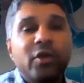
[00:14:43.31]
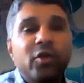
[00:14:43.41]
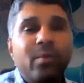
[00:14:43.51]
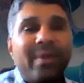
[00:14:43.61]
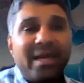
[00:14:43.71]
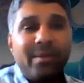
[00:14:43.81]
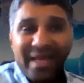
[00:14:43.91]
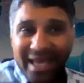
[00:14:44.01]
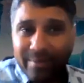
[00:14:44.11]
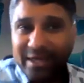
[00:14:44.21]
You might
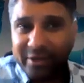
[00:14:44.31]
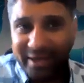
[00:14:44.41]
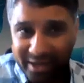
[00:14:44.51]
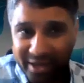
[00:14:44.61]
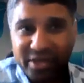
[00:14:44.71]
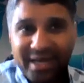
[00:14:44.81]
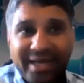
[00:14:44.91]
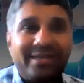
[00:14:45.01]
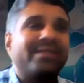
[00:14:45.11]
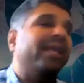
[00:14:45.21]
be able to
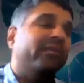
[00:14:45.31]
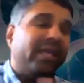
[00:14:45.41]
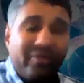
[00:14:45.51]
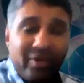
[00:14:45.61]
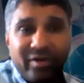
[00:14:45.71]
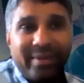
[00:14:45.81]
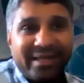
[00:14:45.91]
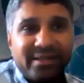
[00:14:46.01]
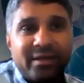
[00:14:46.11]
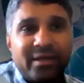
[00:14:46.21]
initiate, say, even from
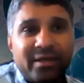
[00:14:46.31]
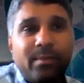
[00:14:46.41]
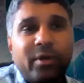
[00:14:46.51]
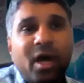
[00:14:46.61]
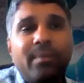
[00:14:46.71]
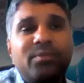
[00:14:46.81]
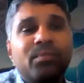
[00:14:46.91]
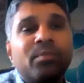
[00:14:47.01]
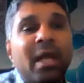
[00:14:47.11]
external prompts,